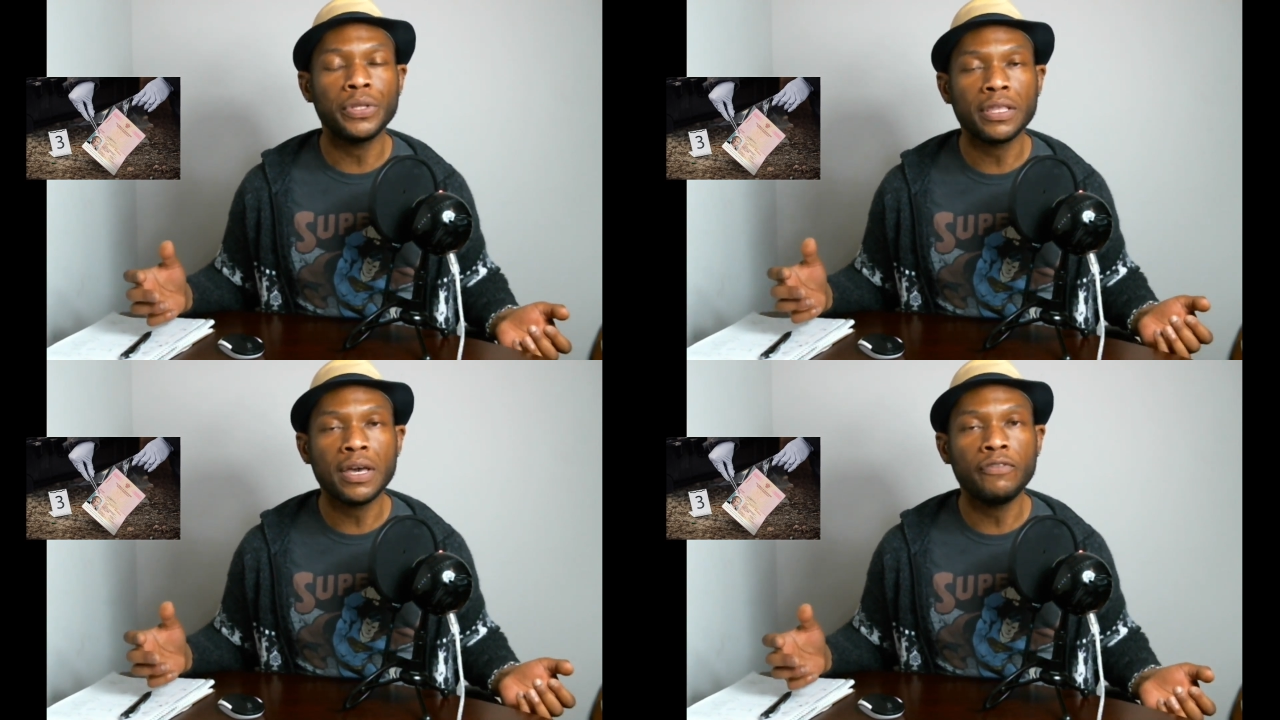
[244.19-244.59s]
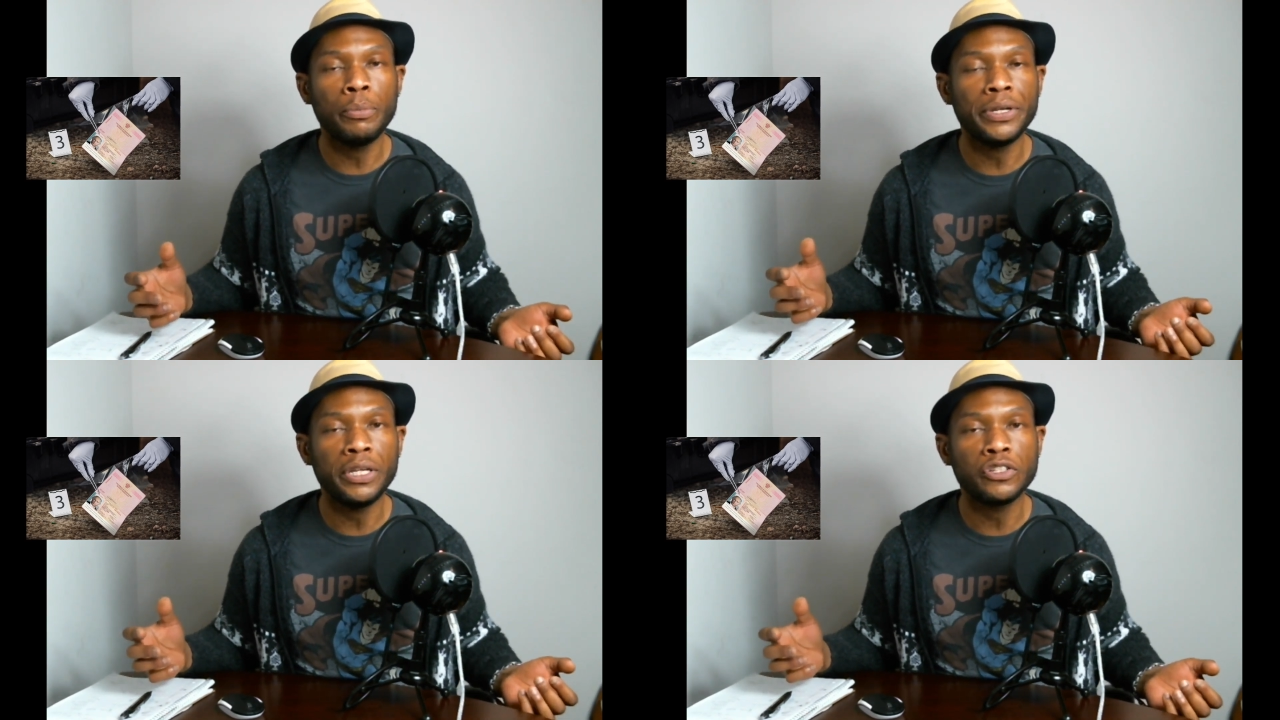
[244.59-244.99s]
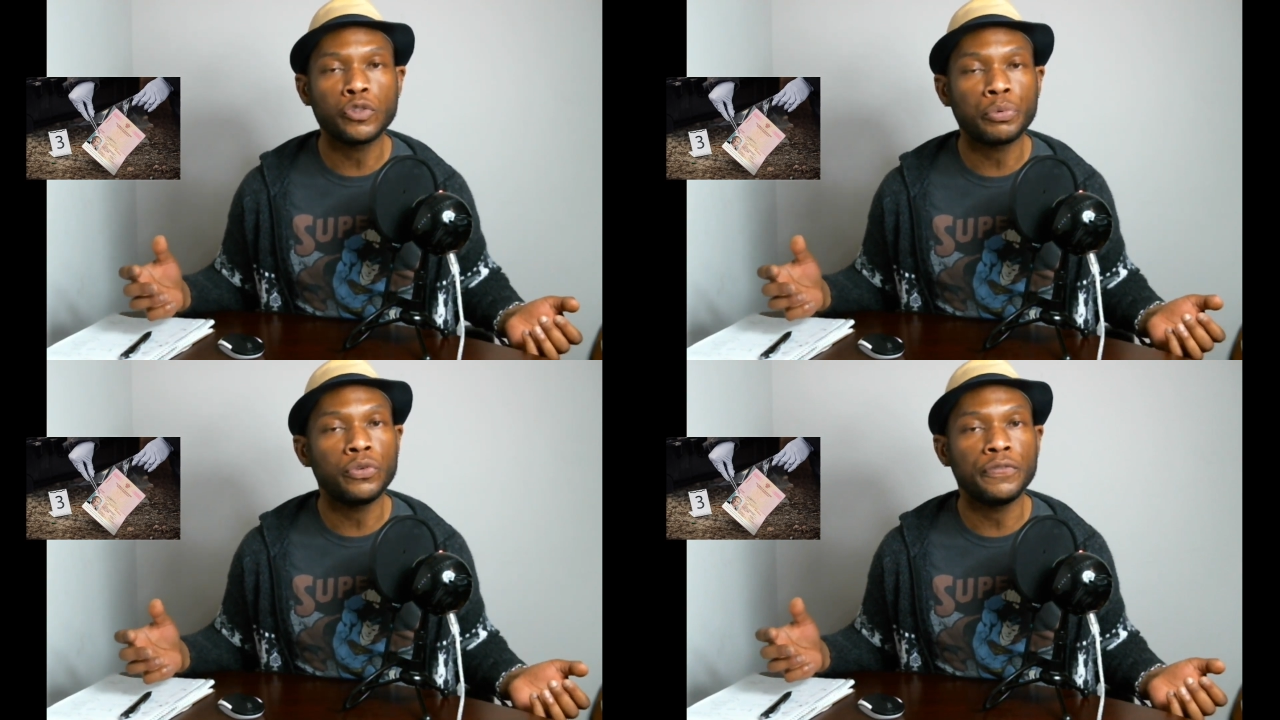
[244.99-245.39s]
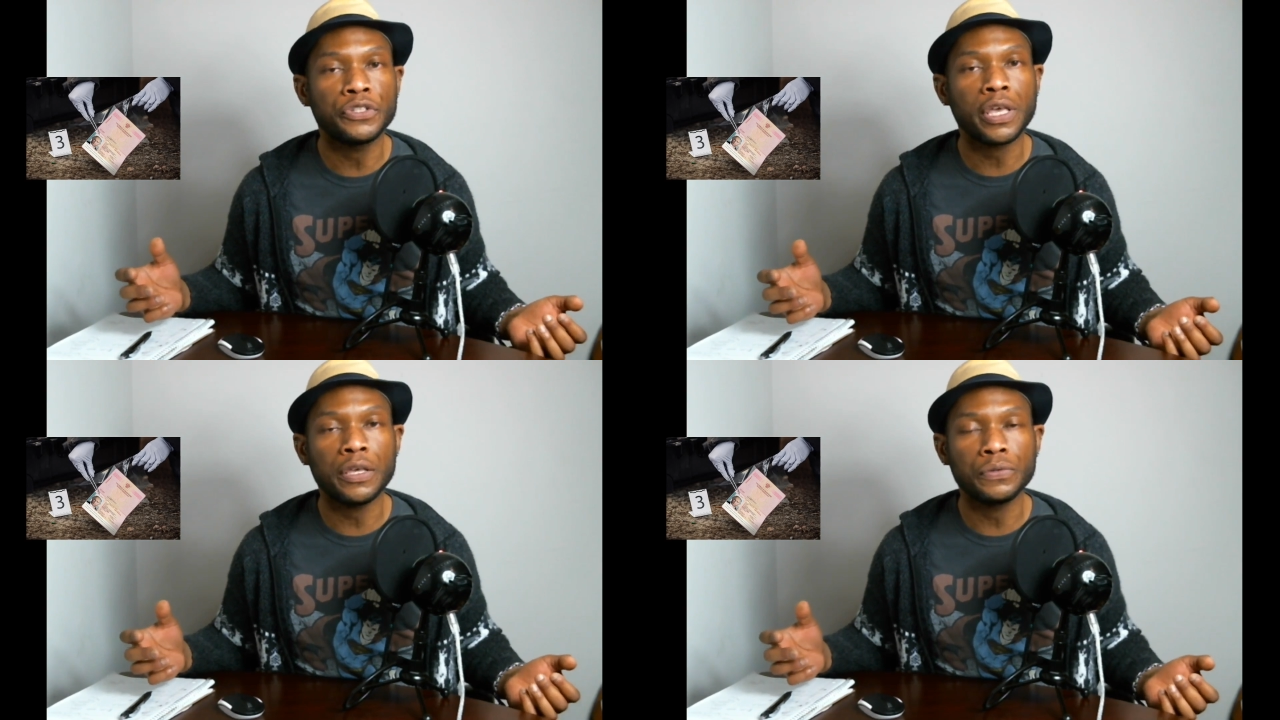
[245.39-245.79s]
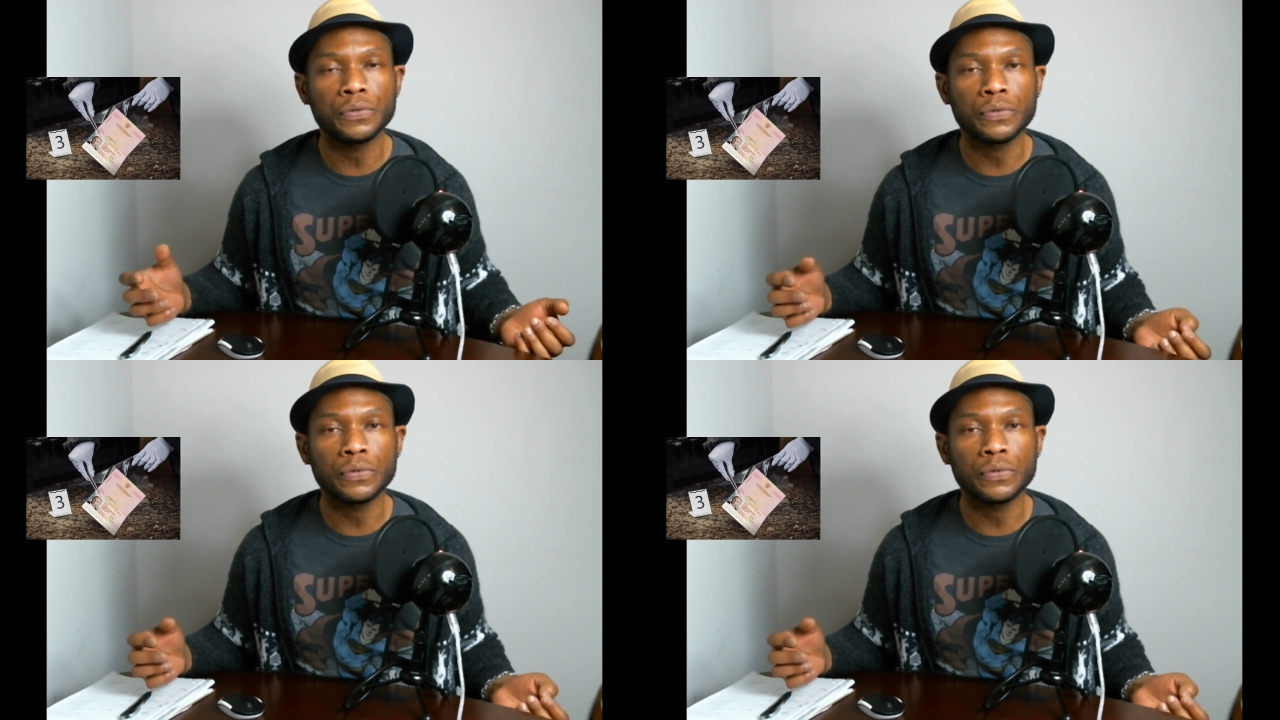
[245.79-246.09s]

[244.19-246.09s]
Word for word: that the government needs to prove its case.